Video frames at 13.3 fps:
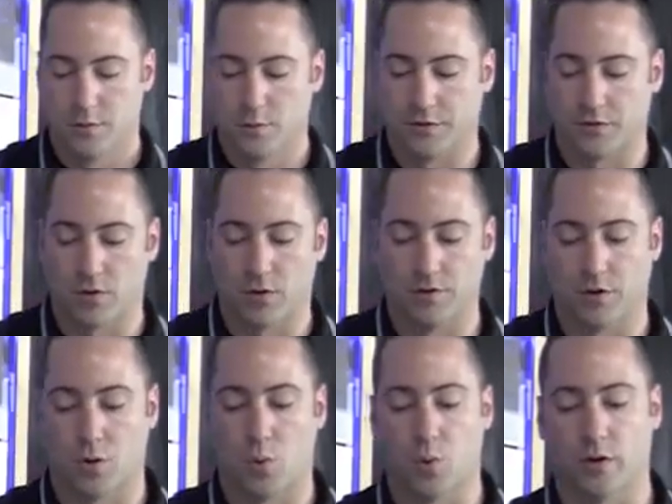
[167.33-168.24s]
what's
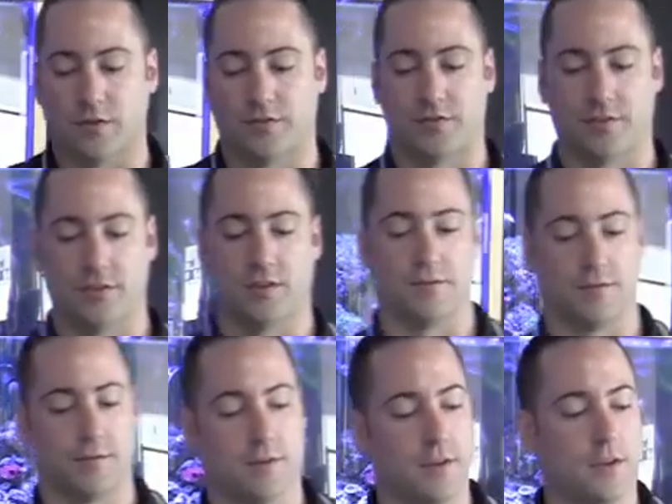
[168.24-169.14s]
called a quart
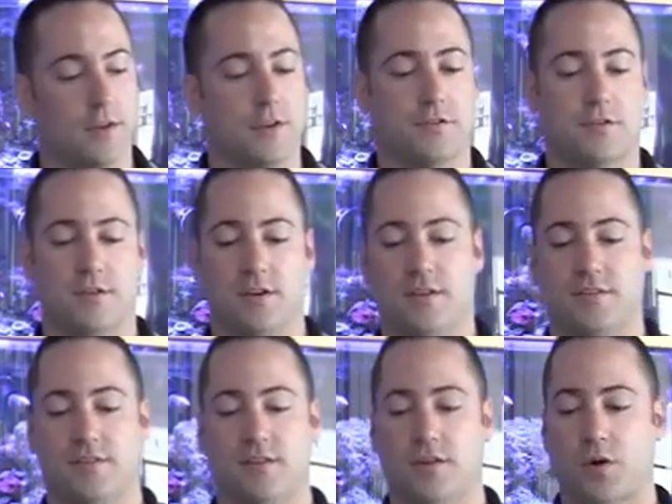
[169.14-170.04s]
sleeve. So you
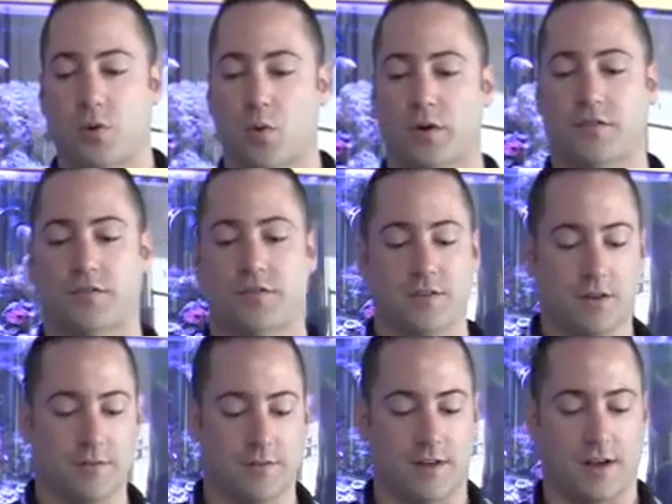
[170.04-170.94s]
can see the quart
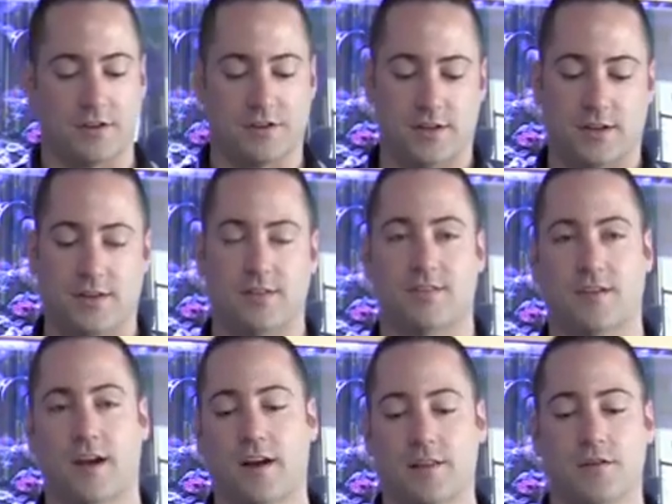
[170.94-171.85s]
sleeve is actually
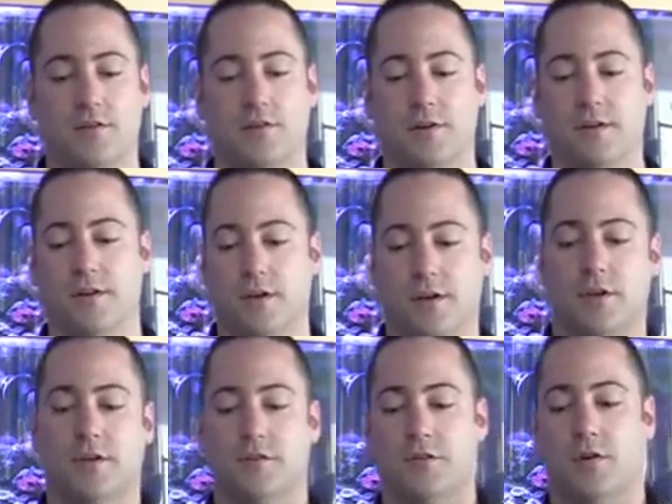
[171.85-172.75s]
inside of the unit.
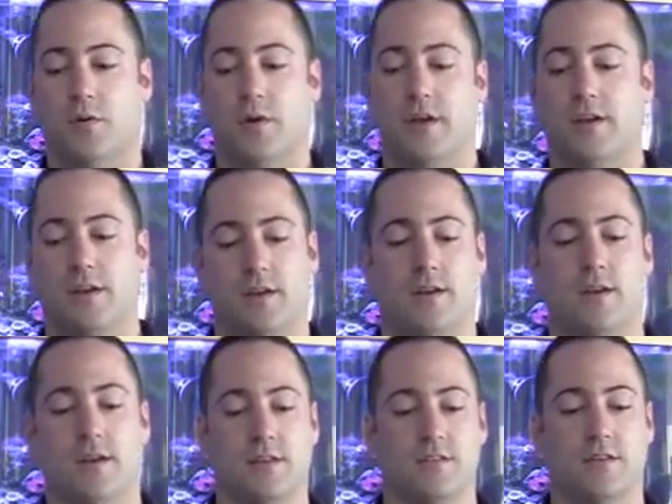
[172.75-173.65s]
So
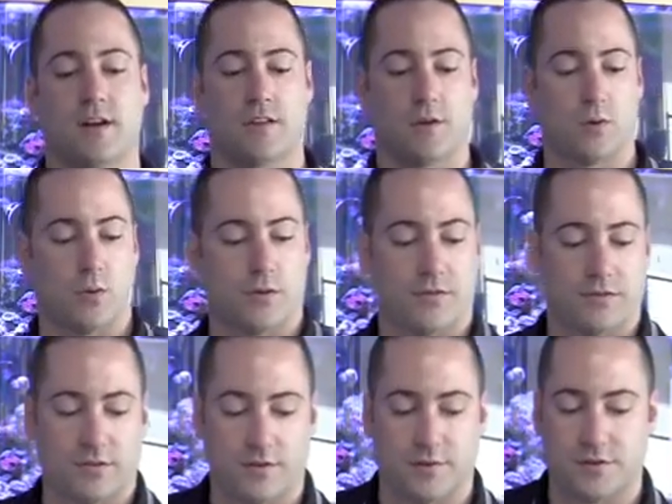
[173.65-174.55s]
inside of the quart
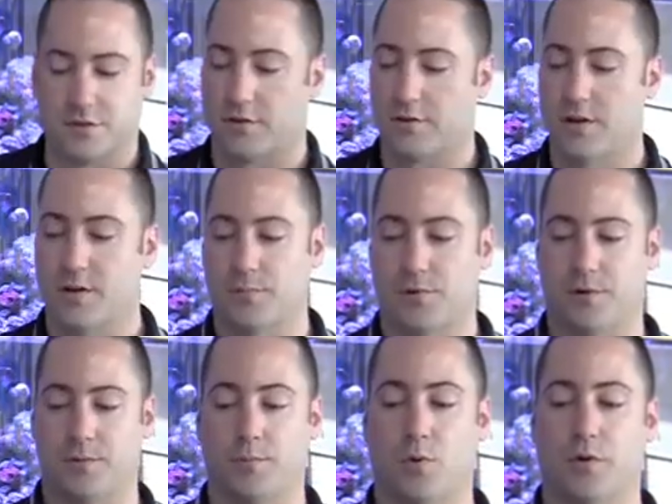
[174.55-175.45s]
sleeve is your light
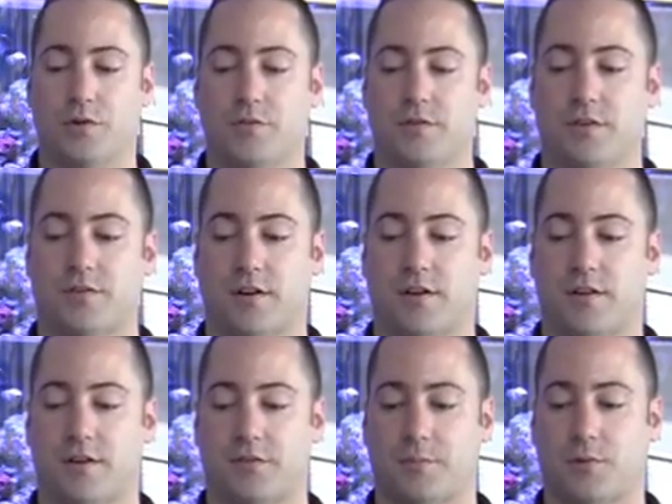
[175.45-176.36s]
bulb or UV
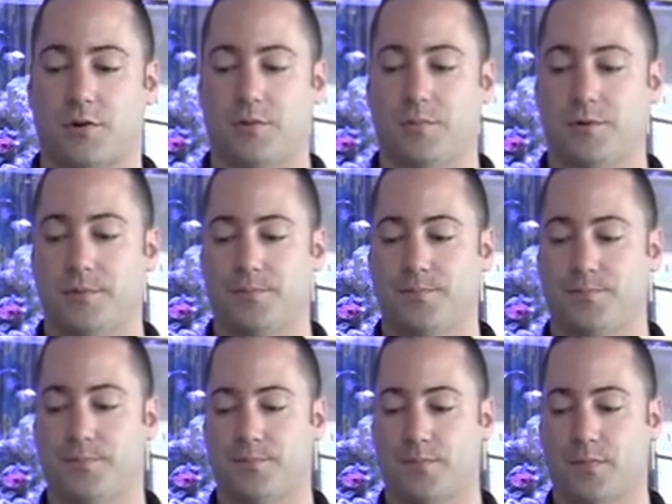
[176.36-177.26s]
sterilizer bulb.
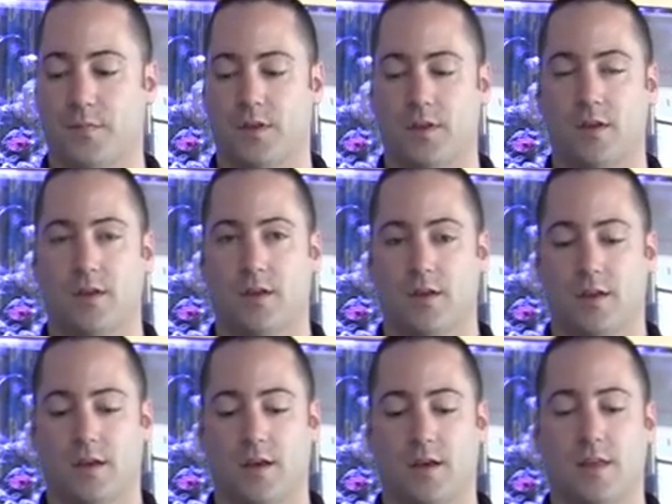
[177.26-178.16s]

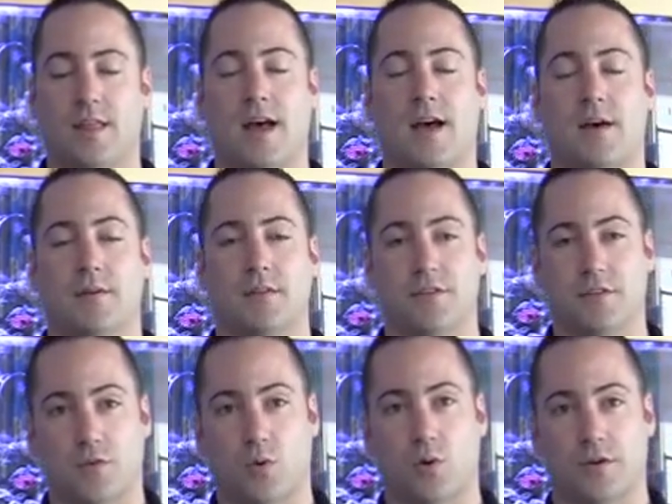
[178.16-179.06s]
And
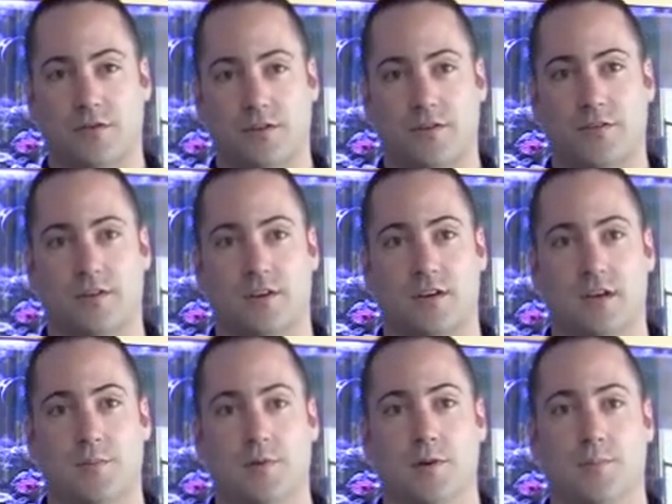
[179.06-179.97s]
this quart sleeve is going to
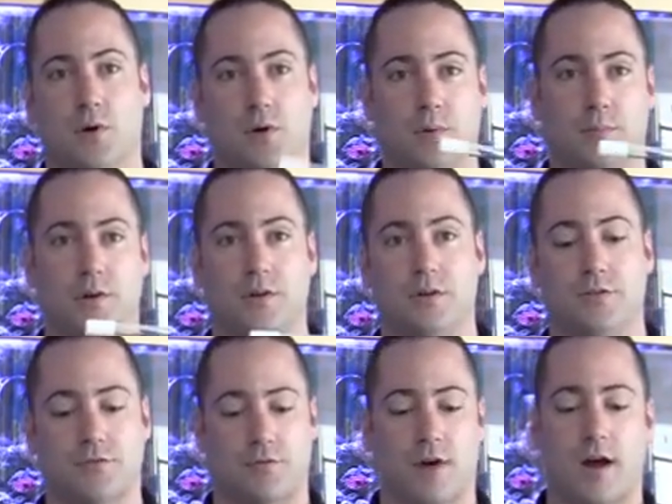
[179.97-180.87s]
keep your bulb
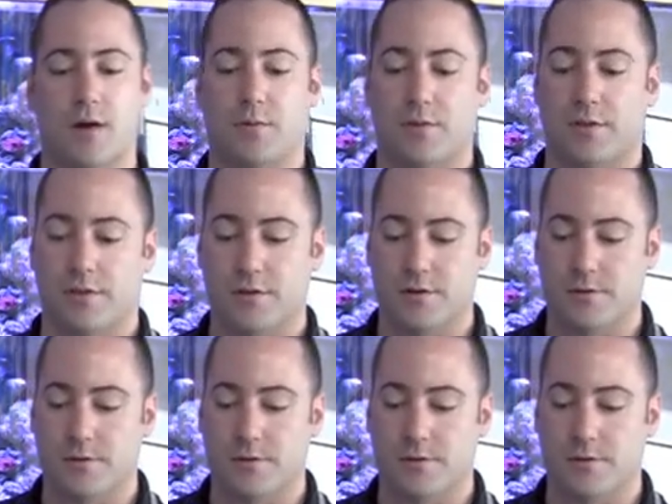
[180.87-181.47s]
dry within the